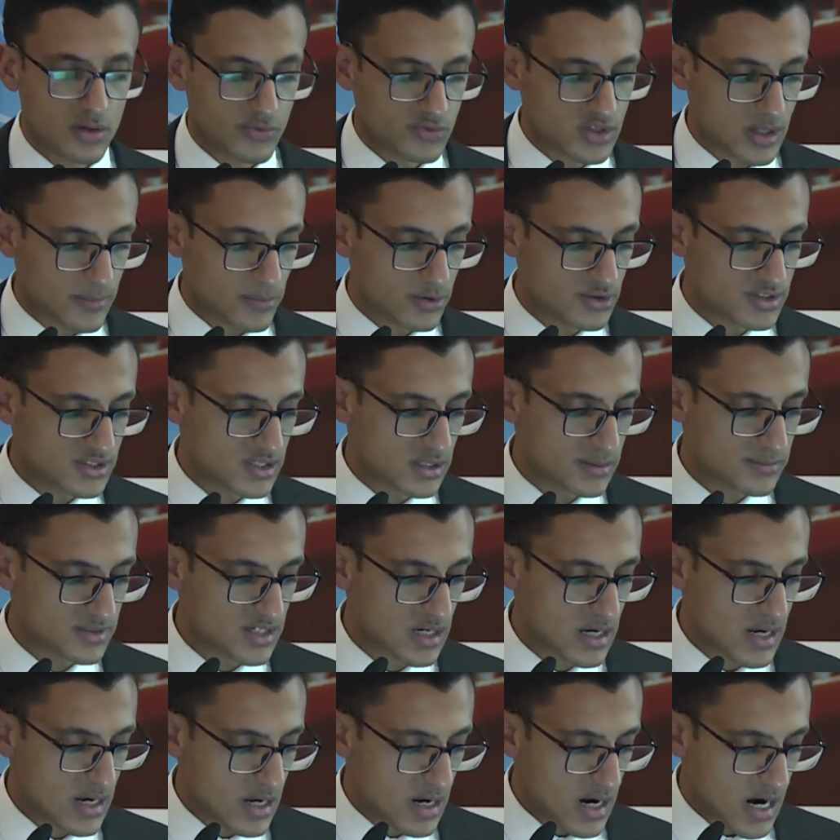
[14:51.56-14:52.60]
the museum's
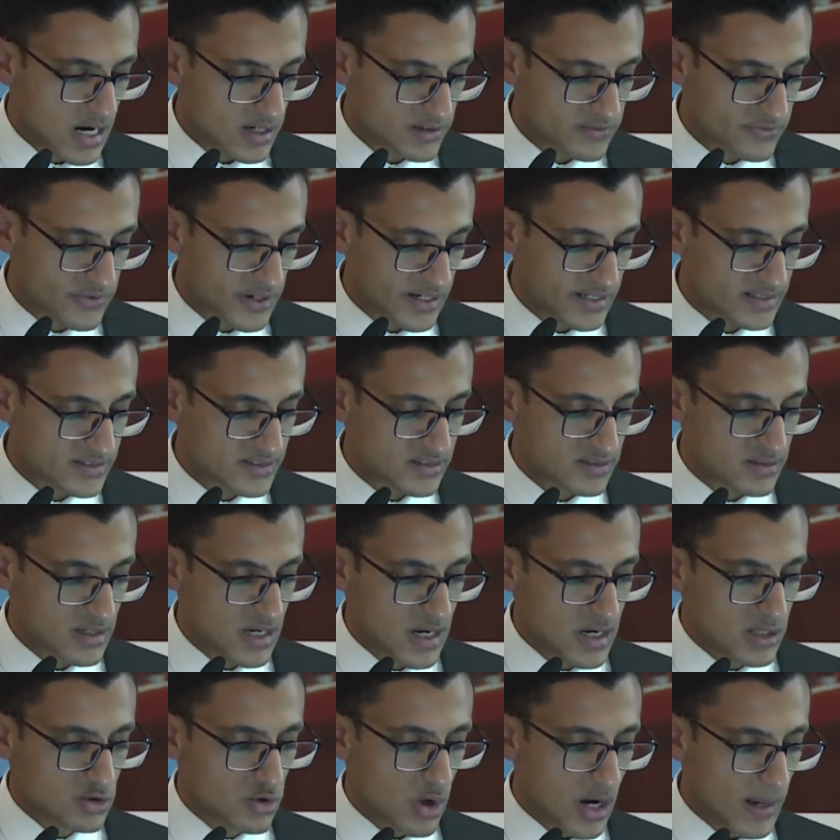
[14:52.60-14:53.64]
artifacts
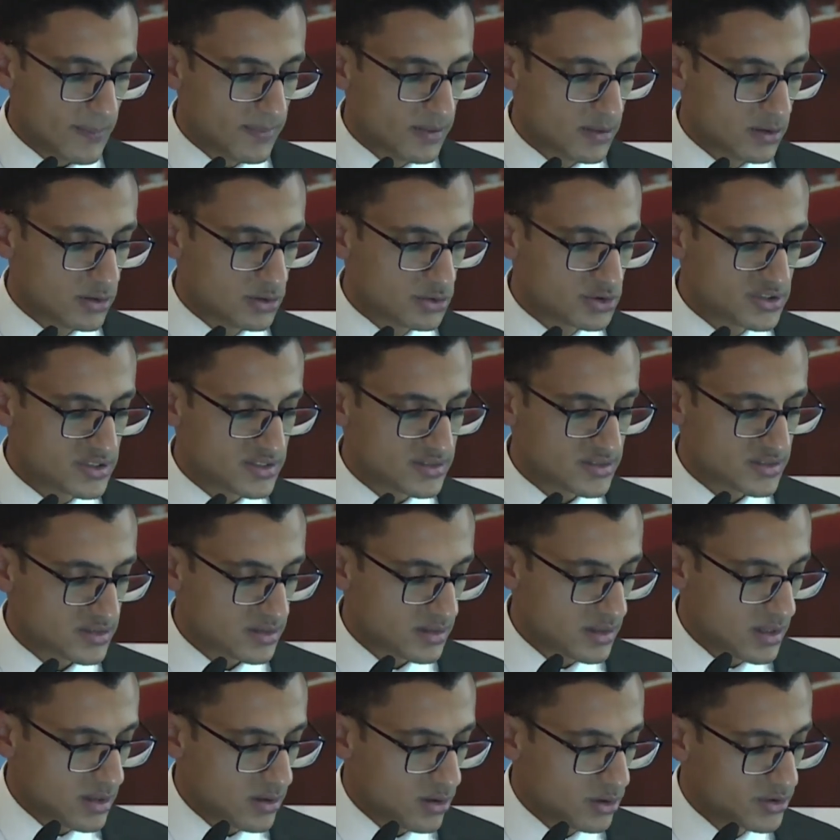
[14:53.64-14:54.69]
to upload it
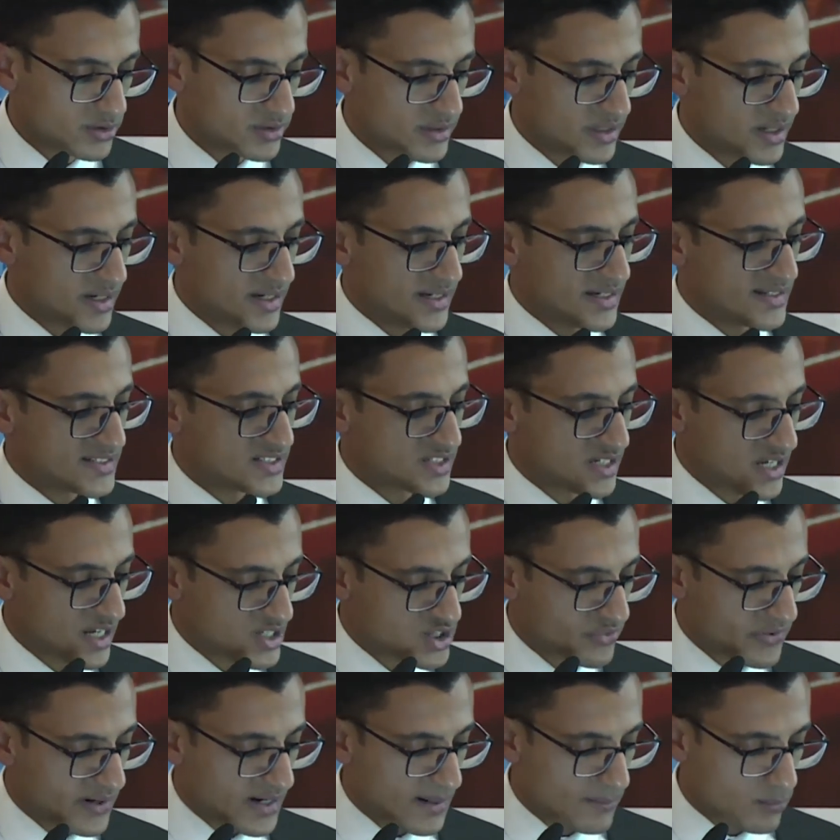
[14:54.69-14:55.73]
on a
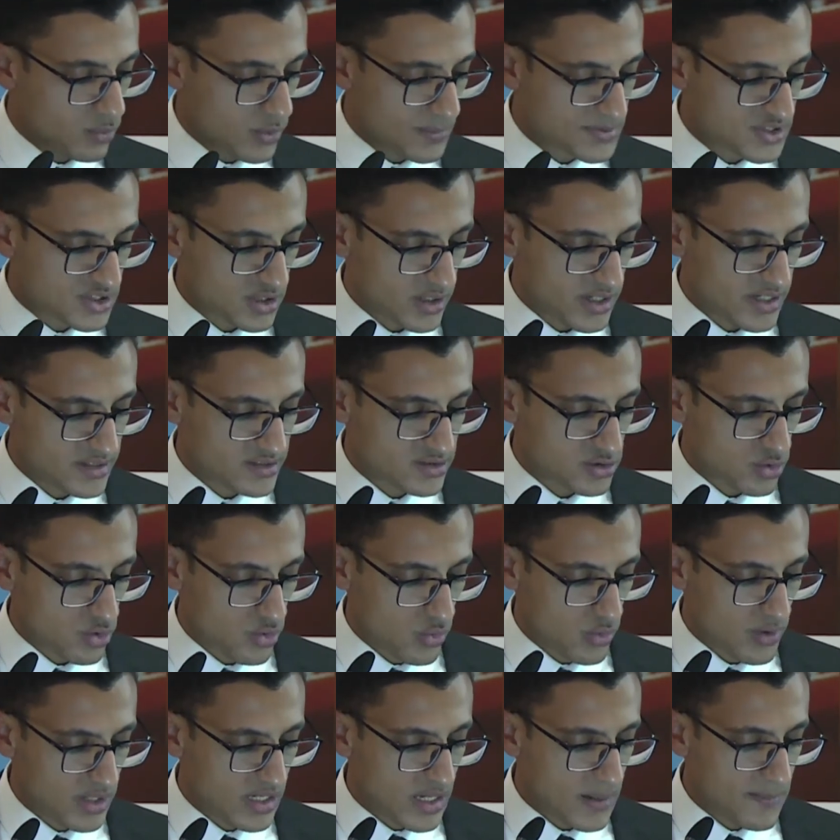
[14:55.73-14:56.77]
Sketchfab website
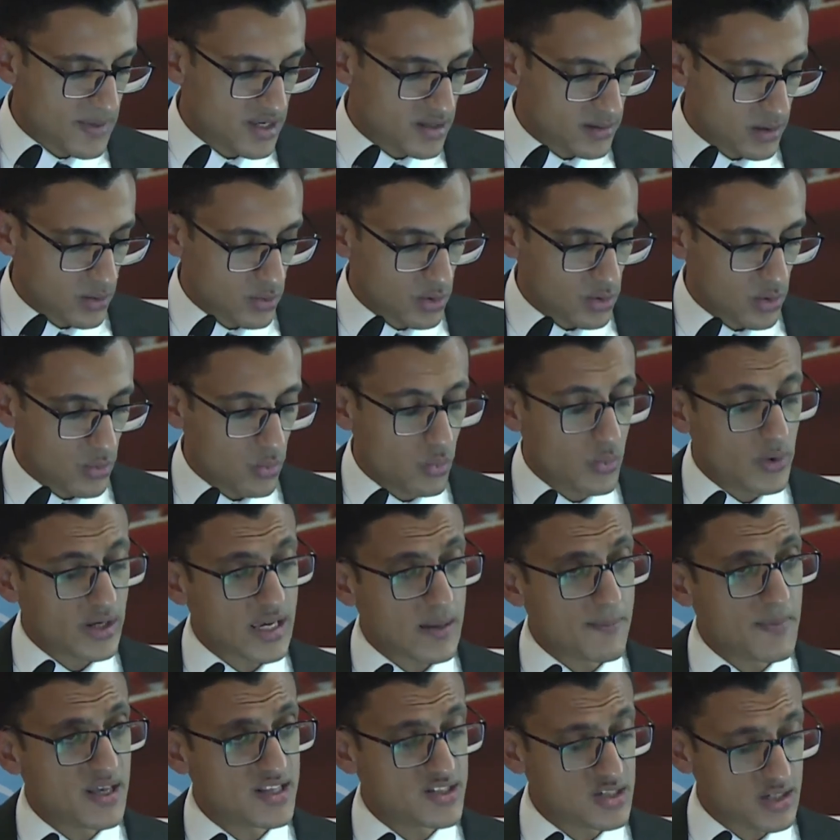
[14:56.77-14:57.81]
or
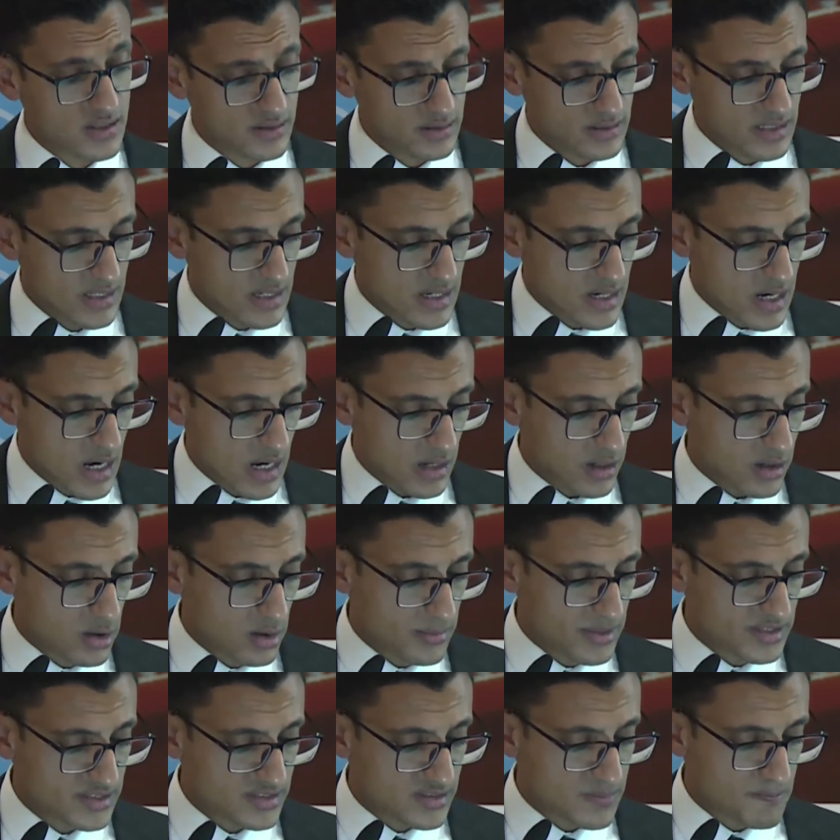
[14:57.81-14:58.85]
Wikimedia
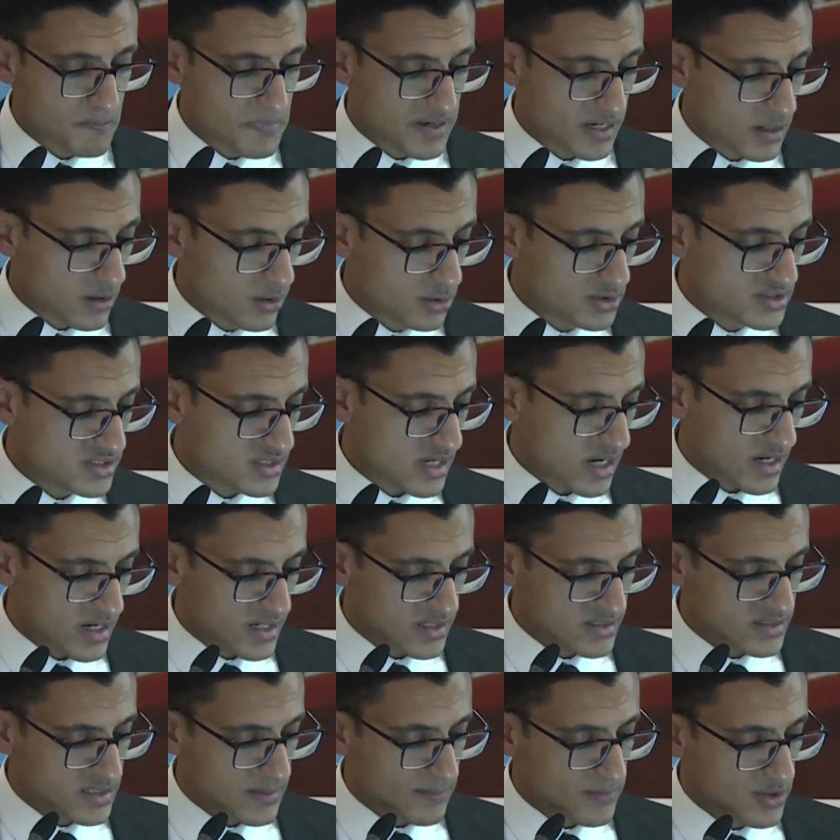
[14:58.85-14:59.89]
commons because
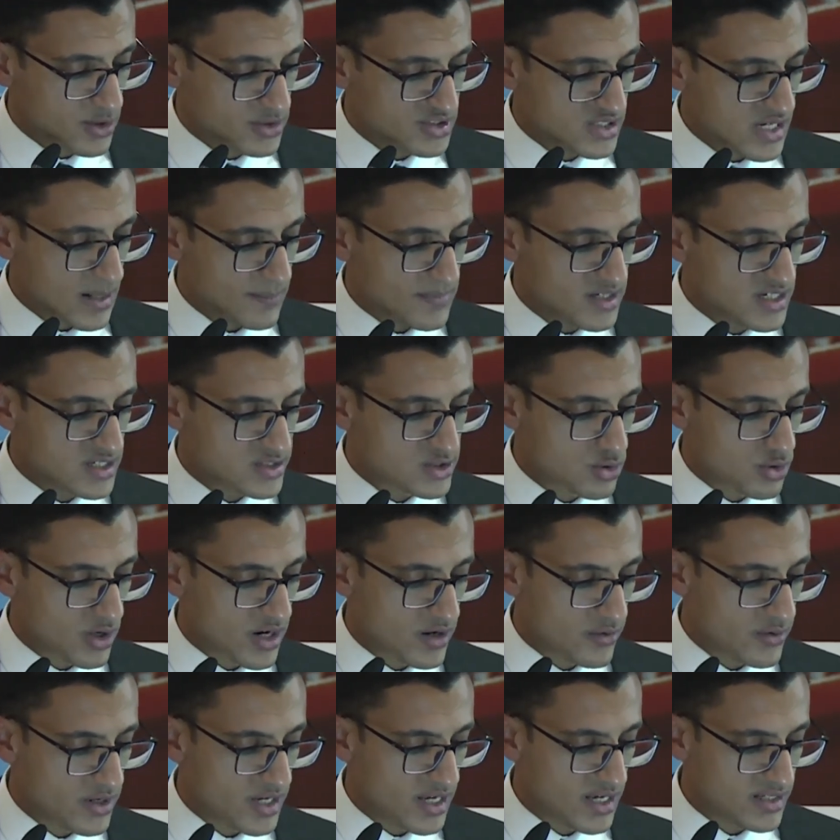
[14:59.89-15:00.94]
the museum need to
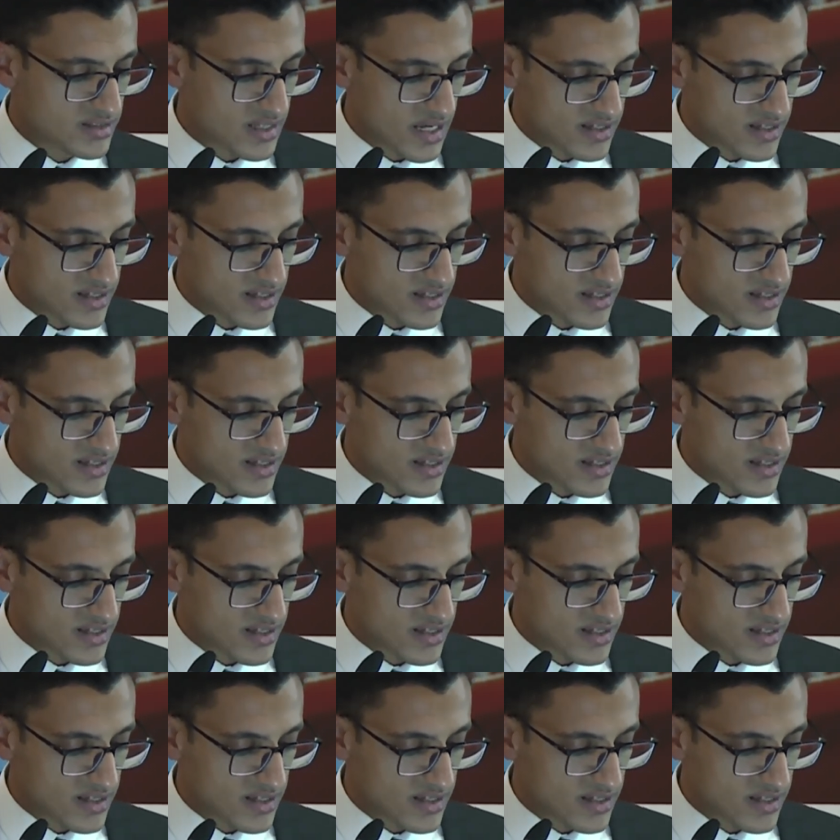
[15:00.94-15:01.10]
create